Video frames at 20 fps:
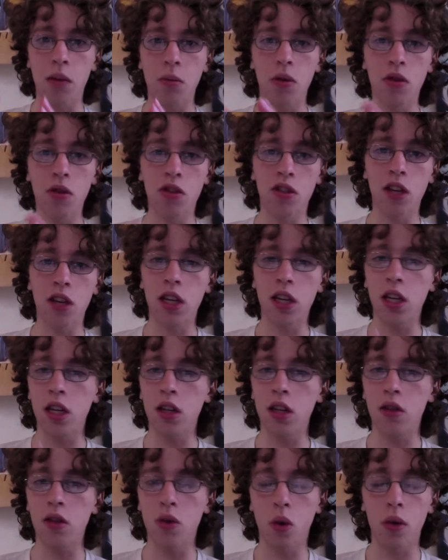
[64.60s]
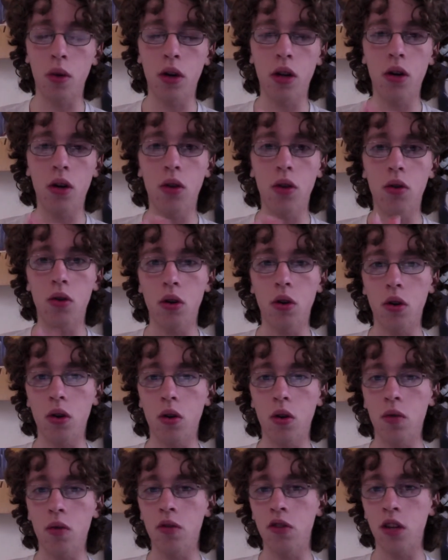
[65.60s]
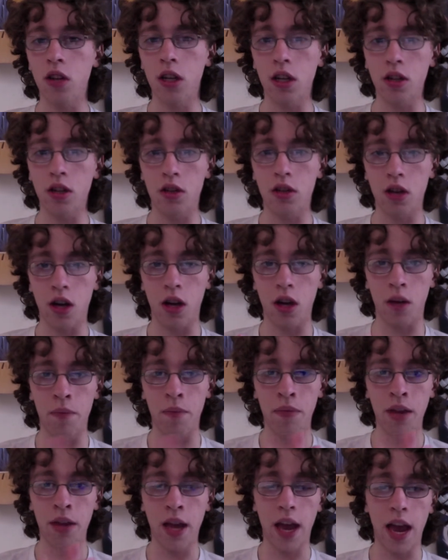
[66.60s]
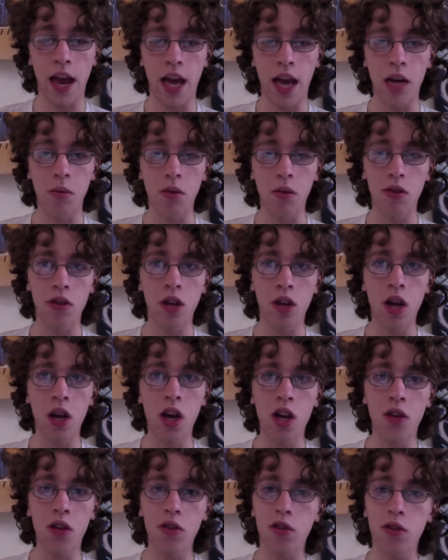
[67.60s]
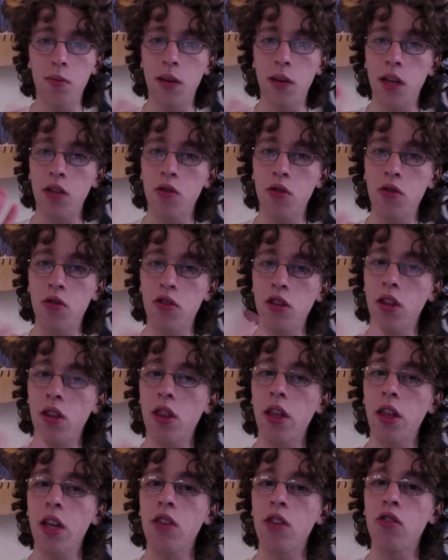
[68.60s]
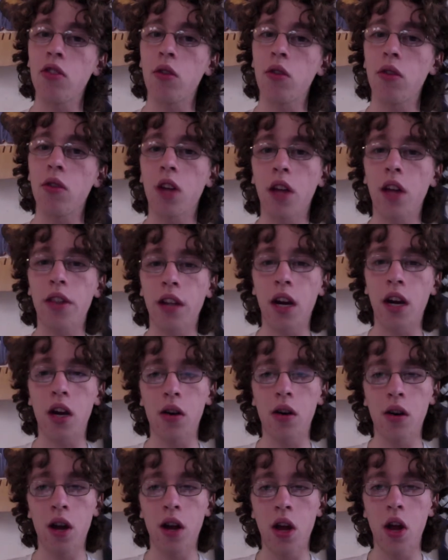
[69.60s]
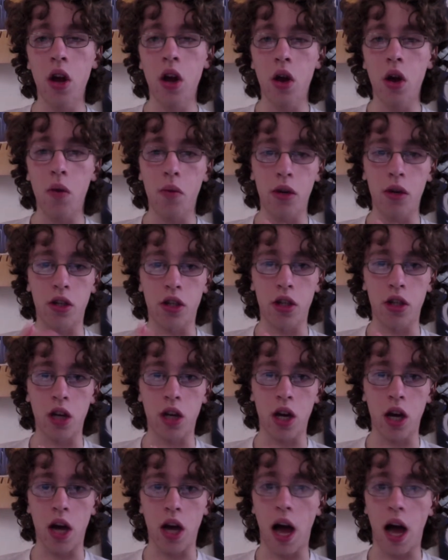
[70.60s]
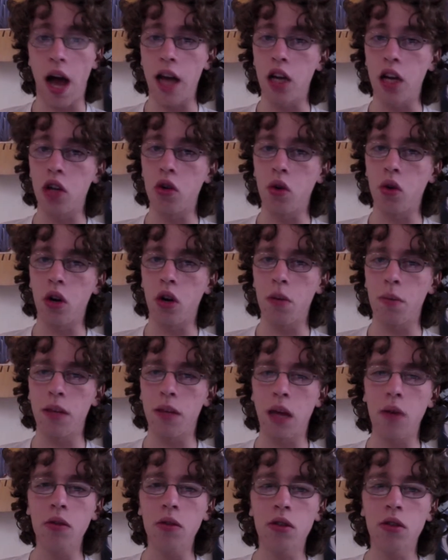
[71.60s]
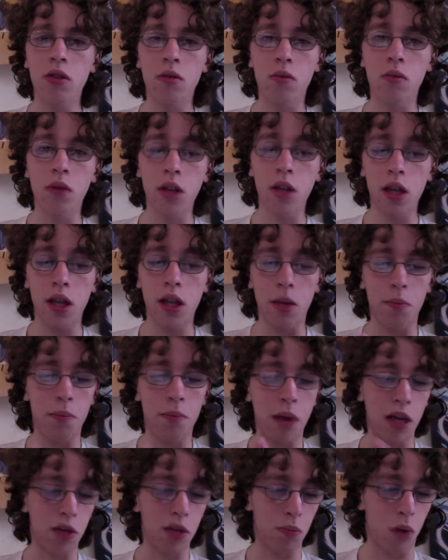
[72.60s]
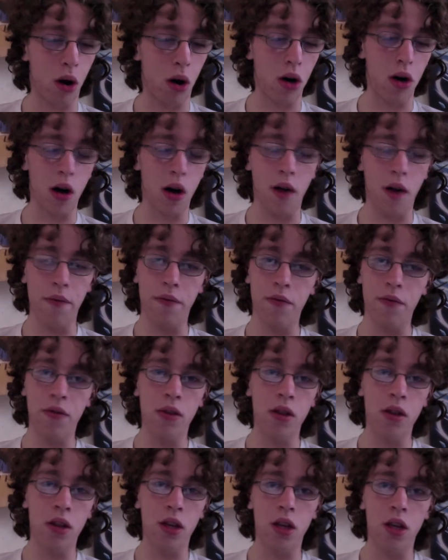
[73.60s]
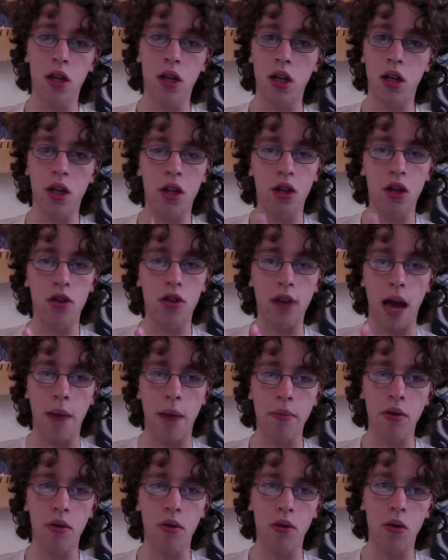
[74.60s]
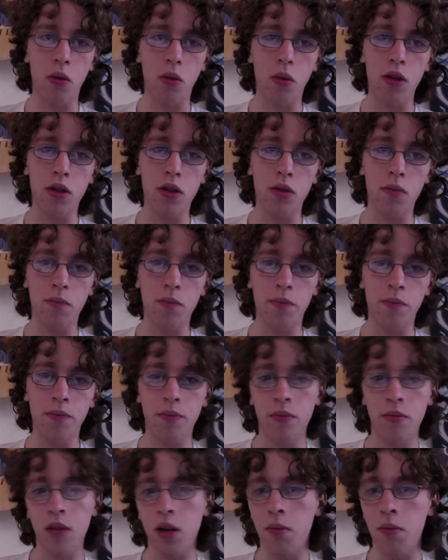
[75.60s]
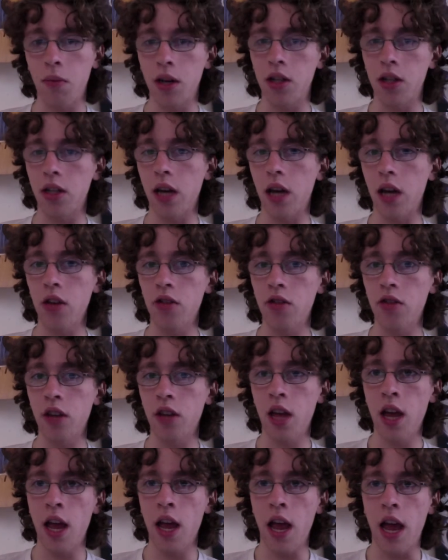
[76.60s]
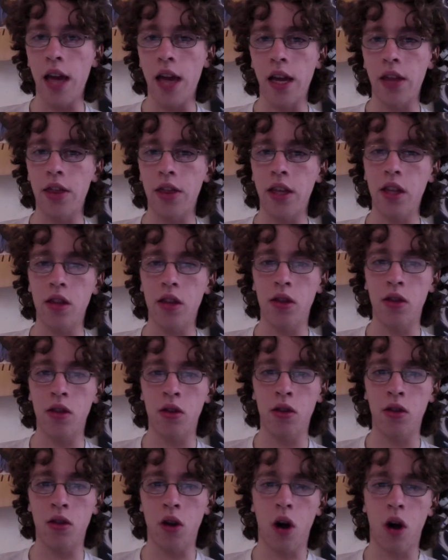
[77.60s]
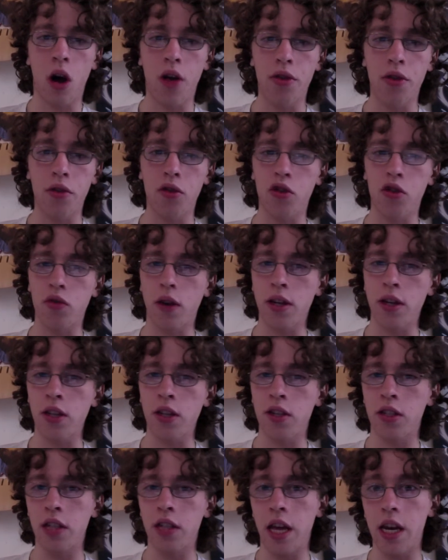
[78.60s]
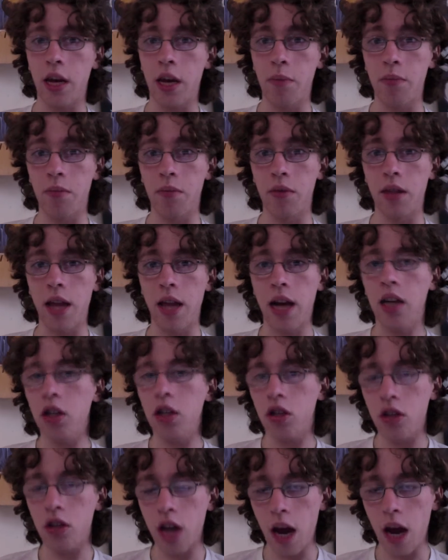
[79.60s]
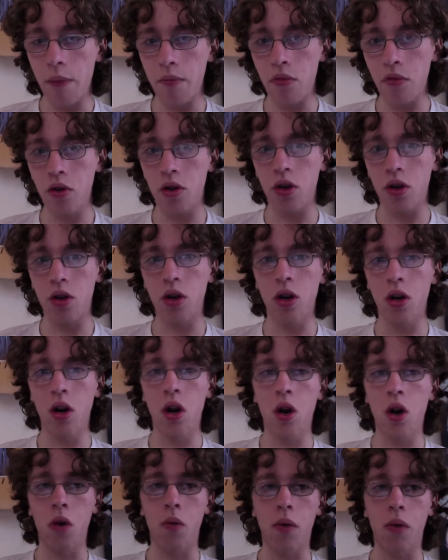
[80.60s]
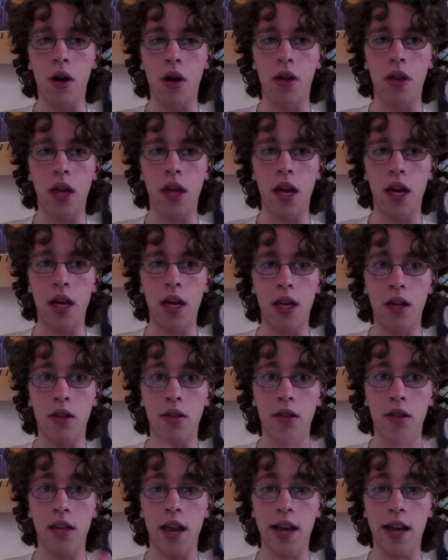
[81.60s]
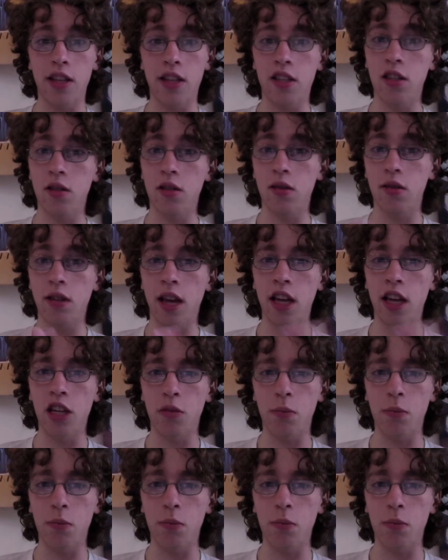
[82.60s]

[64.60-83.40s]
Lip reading: Coco, and Sunny's animals. There was some interesting things going on there, which I enjoyed. But that was really the best part of the chapter. There wasn't much else, and I think the author is trying to set up next chapter where they taste pear because everyone's together.